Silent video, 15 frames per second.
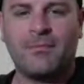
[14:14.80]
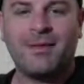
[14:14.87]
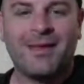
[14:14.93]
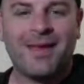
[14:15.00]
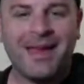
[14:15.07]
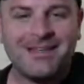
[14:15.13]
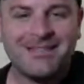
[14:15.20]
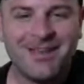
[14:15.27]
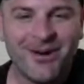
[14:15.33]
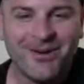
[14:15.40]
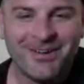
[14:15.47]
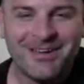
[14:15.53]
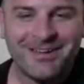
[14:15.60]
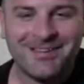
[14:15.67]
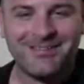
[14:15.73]
Hey
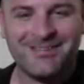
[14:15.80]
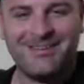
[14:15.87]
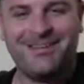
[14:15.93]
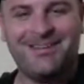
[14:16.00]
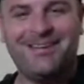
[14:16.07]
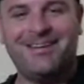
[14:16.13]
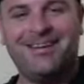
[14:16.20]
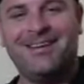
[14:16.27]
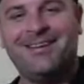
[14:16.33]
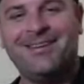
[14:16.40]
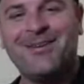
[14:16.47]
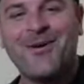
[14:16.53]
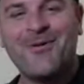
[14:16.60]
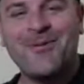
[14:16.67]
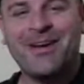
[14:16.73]
Tony,
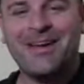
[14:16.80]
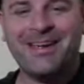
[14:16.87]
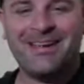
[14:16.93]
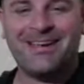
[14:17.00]
no way.